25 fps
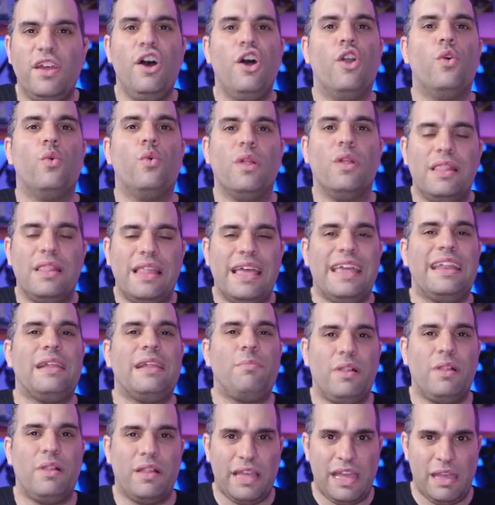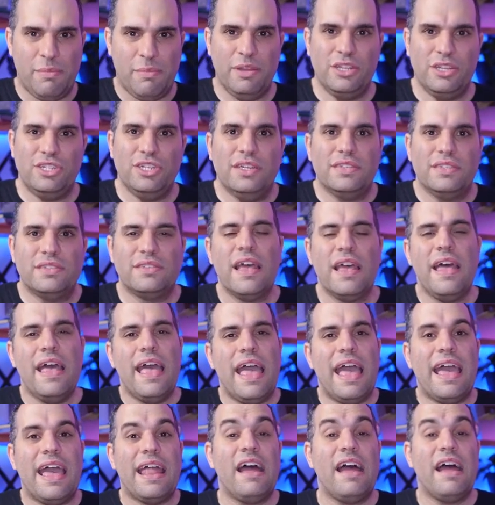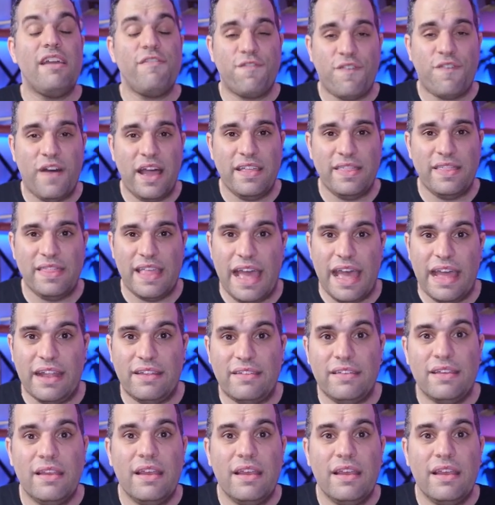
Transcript: relatable images. And I find that